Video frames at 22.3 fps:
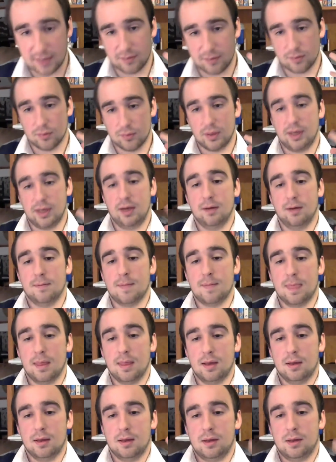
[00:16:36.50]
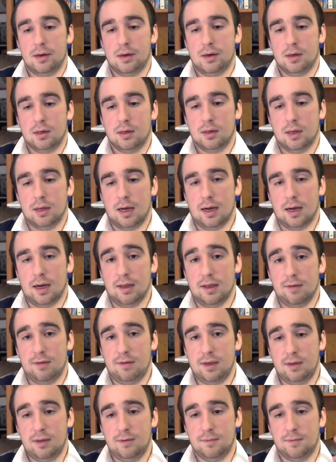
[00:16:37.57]
3, if
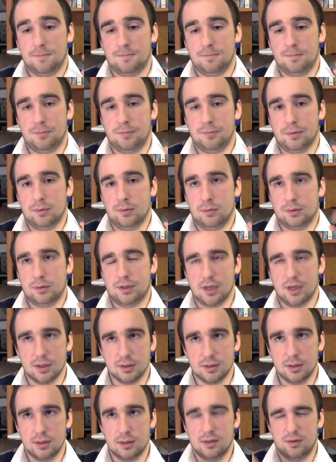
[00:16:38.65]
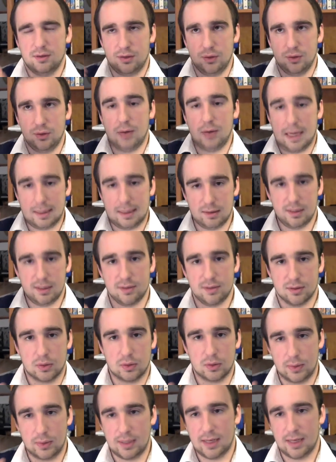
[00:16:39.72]
he doesn't do at
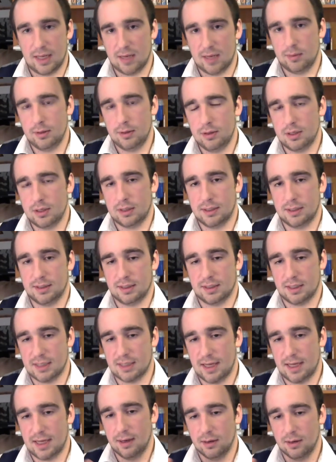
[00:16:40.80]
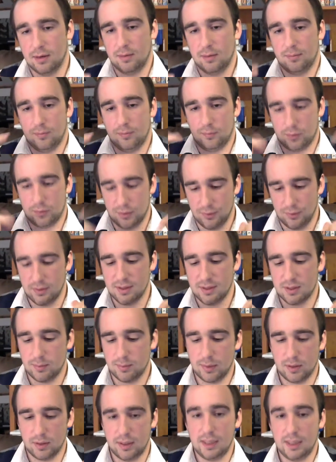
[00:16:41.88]
least 3 damage on his attack due to this
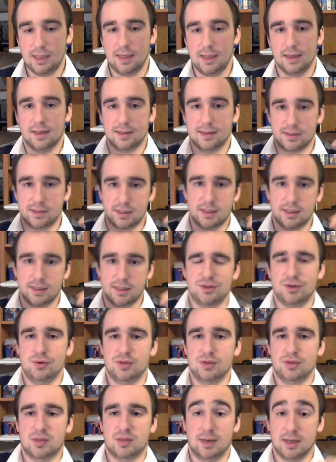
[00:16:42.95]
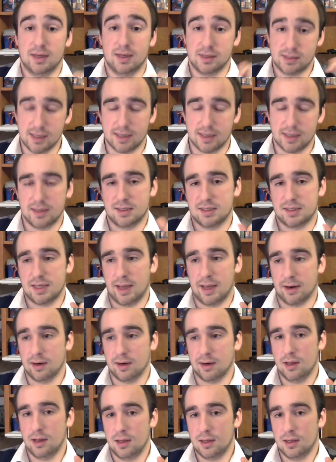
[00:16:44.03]
ability, he can instead choose to make a second attack.
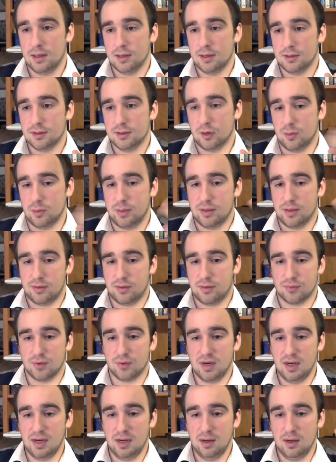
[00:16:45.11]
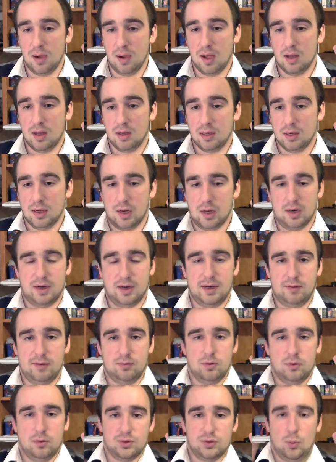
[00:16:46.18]
So it would be 3, he
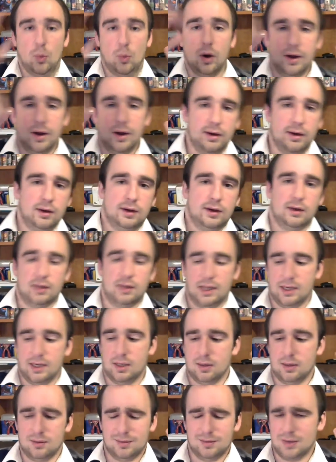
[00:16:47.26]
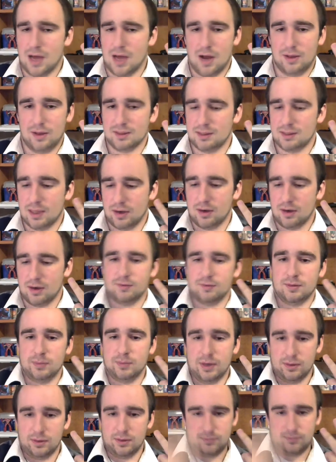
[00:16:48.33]
rolls a 1, you're like, no, that's not enough, I'm
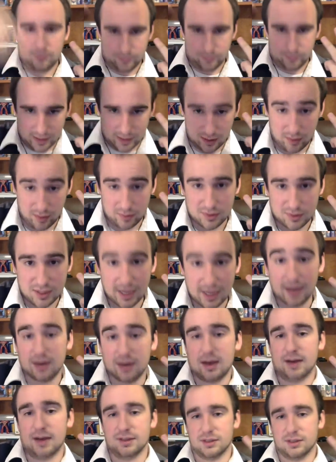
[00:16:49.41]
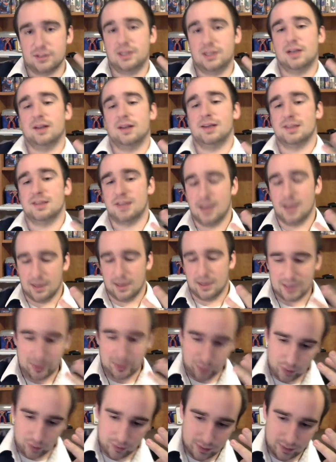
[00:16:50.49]
going to make another attack, I succeed on the attack, then I
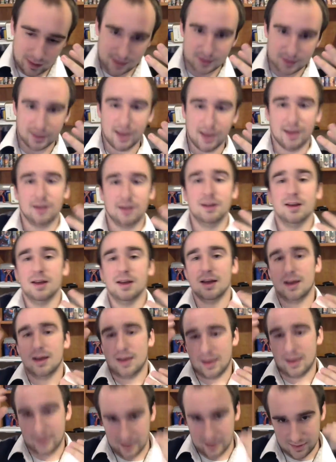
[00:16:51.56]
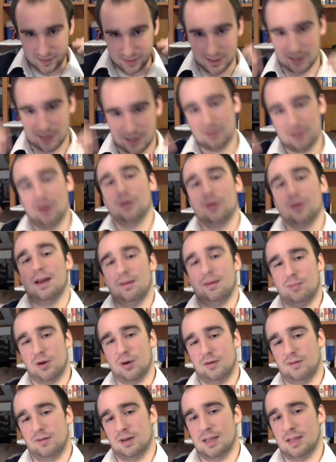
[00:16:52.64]
roll the dice again, I get a 6. Okay,
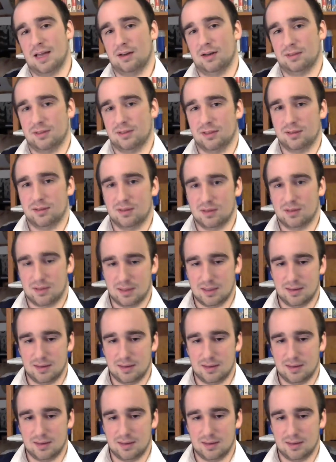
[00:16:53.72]
perfect, that's